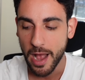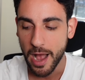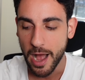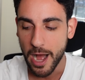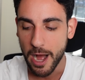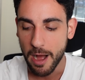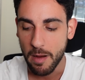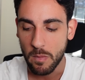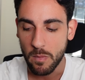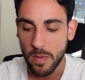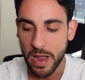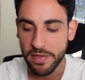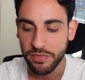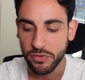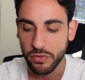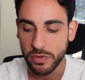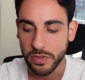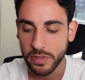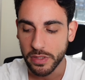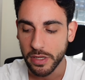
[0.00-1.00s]
Um, and
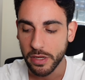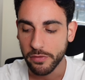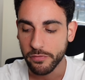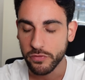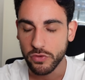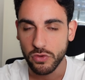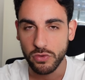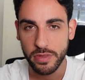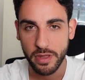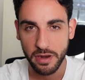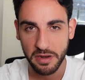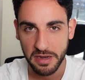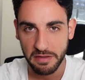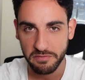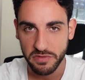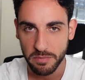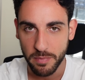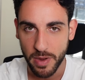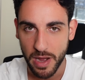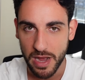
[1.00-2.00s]
there are a few that I'd
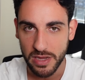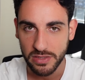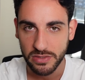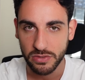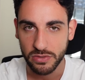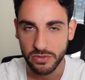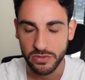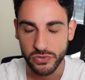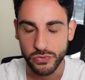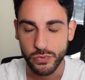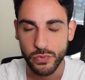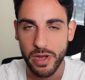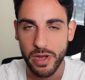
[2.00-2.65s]
love to pass on as